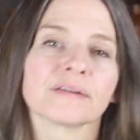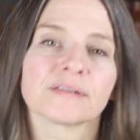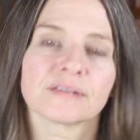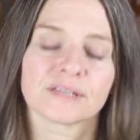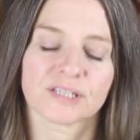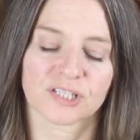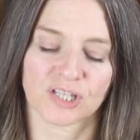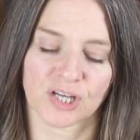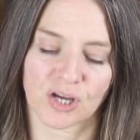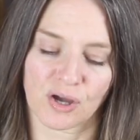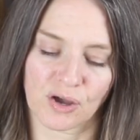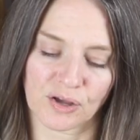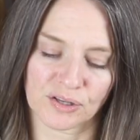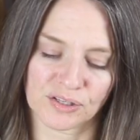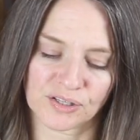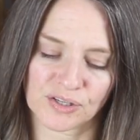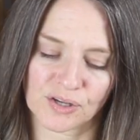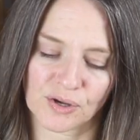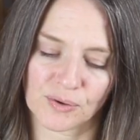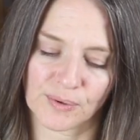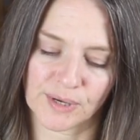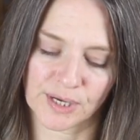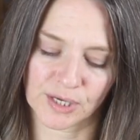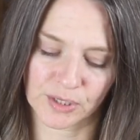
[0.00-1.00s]
she
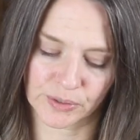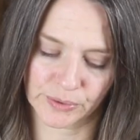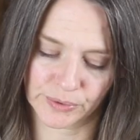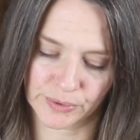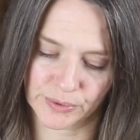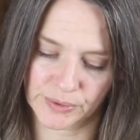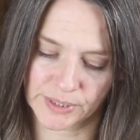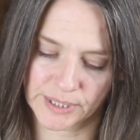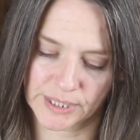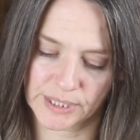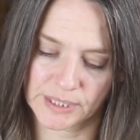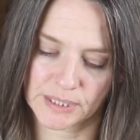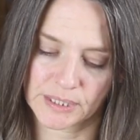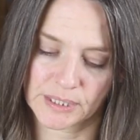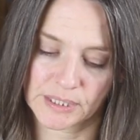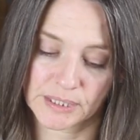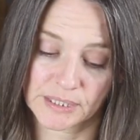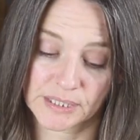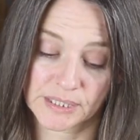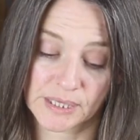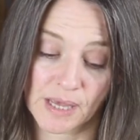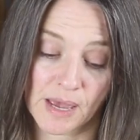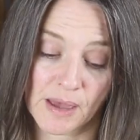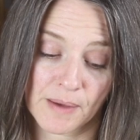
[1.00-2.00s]
also included
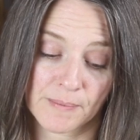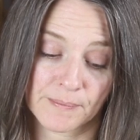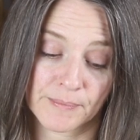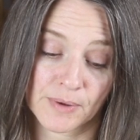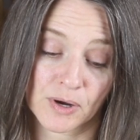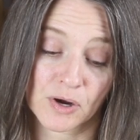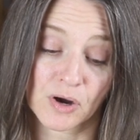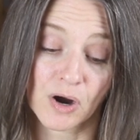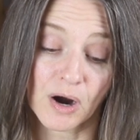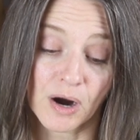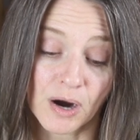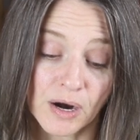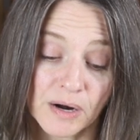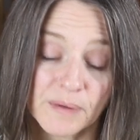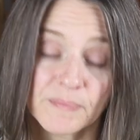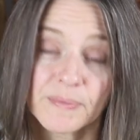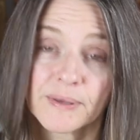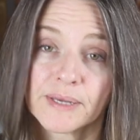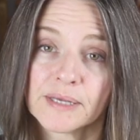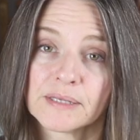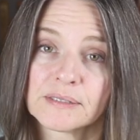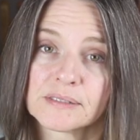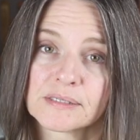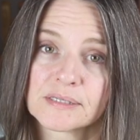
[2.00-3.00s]
some
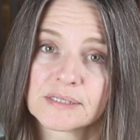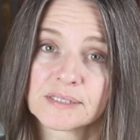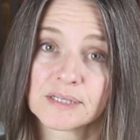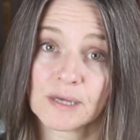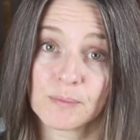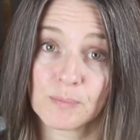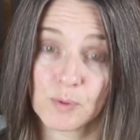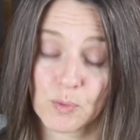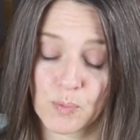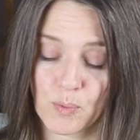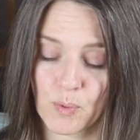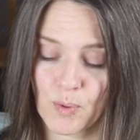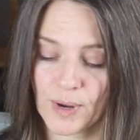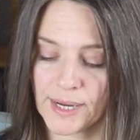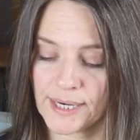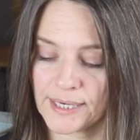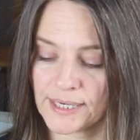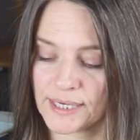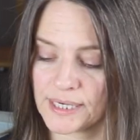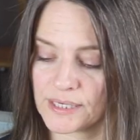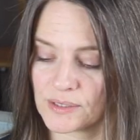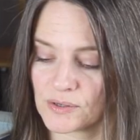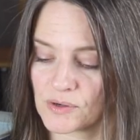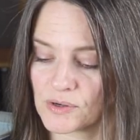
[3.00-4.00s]
Karbonz double point
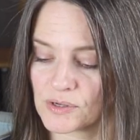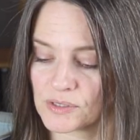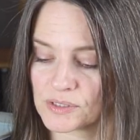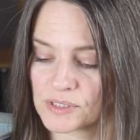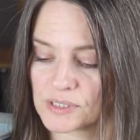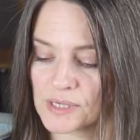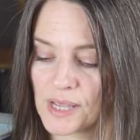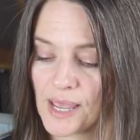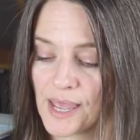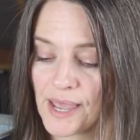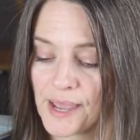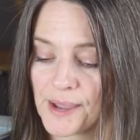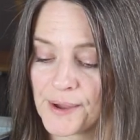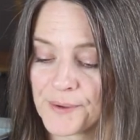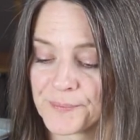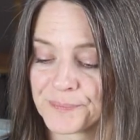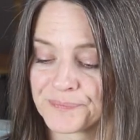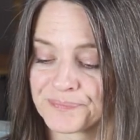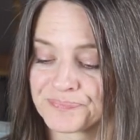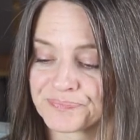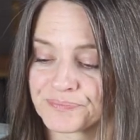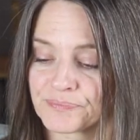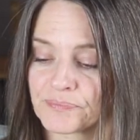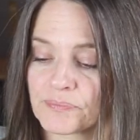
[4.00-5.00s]
needles.
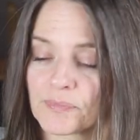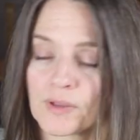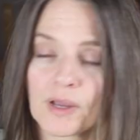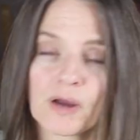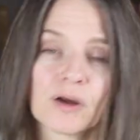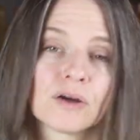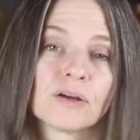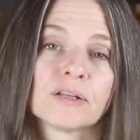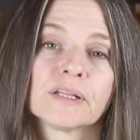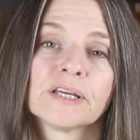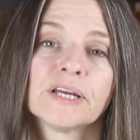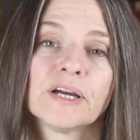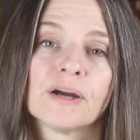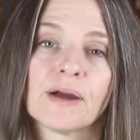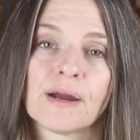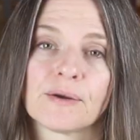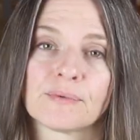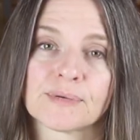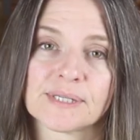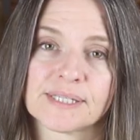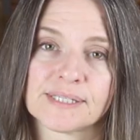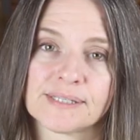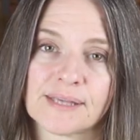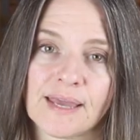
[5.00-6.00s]
Earlier I
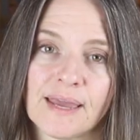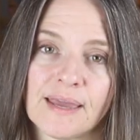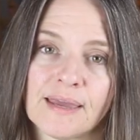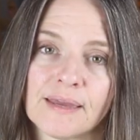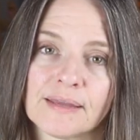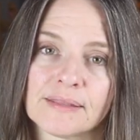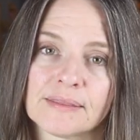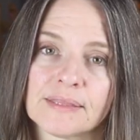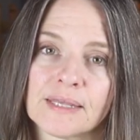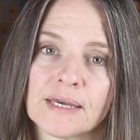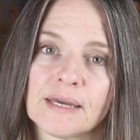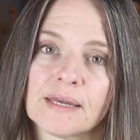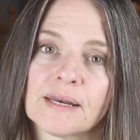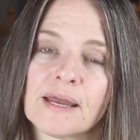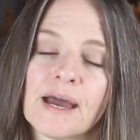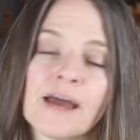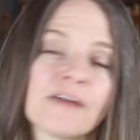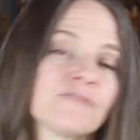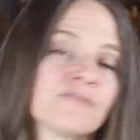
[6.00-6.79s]
was saying that I